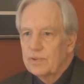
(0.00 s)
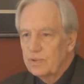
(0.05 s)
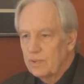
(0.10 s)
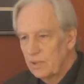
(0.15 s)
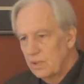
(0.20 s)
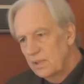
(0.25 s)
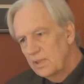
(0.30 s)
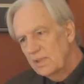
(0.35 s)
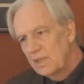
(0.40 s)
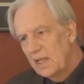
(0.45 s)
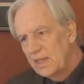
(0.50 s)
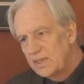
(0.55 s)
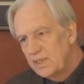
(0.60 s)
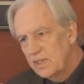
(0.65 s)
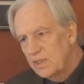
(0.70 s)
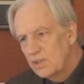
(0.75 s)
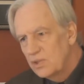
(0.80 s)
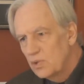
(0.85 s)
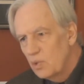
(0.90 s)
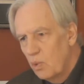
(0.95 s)
During the
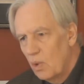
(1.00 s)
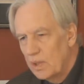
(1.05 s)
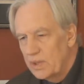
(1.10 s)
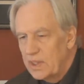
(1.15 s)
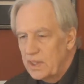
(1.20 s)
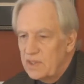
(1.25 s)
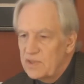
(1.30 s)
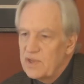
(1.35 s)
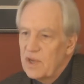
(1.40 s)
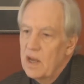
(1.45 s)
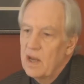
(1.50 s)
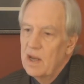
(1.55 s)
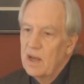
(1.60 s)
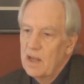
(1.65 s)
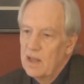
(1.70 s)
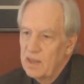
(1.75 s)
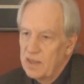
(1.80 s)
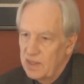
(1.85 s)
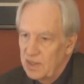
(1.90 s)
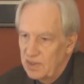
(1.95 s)

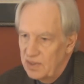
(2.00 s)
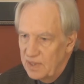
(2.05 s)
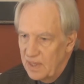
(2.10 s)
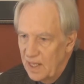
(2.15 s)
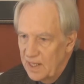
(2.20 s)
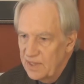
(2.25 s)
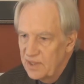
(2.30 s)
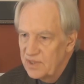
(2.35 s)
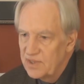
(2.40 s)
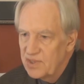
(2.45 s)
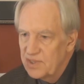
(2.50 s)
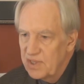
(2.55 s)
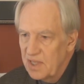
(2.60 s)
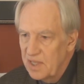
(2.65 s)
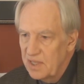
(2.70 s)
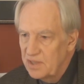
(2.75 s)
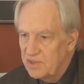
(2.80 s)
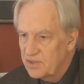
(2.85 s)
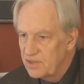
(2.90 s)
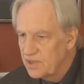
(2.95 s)
1920s, the United
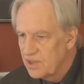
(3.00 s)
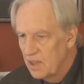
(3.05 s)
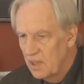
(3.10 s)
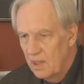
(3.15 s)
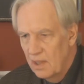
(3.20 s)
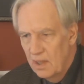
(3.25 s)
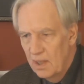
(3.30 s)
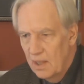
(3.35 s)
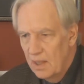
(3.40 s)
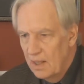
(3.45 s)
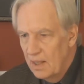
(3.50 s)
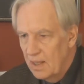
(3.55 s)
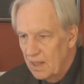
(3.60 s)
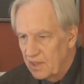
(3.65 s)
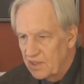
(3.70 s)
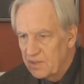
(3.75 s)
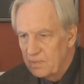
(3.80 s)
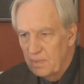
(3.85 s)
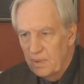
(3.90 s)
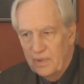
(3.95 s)
States
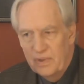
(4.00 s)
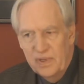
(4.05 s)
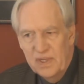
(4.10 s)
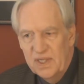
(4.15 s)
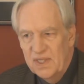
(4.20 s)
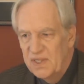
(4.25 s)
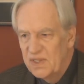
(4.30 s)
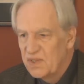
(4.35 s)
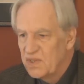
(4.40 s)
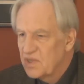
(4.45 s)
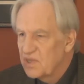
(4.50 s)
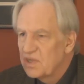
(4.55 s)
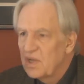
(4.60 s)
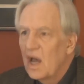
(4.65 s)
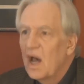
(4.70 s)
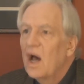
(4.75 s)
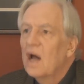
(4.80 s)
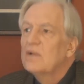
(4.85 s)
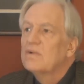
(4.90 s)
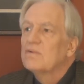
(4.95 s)

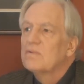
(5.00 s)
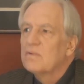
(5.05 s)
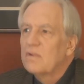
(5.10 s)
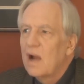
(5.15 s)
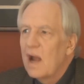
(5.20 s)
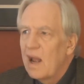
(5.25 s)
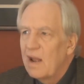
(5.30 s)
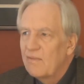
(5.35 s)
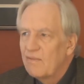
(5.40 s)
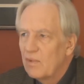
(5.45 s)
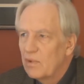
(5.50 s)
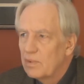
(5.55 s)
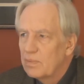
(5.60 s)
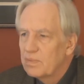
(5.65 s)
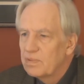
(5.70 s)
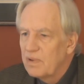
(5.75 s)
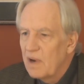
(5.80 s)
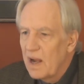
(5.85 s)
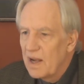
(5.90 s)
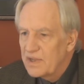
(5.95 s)
experienced
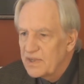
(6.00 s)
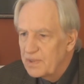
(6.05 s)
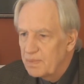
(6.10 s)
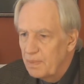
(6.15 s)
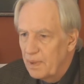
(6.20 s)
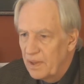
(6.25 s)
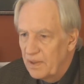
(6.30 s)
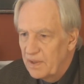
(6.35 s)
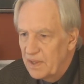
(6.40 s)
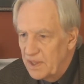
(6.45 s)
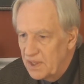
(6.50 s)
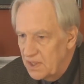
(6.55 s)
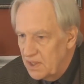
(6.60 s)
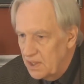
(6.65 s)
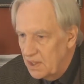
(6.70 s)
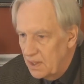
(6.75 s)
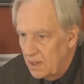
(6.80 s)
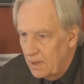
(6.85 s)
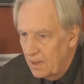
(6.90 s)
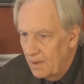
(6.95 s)
unrivaled
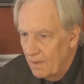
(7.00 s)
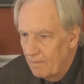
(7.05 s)
prosperity.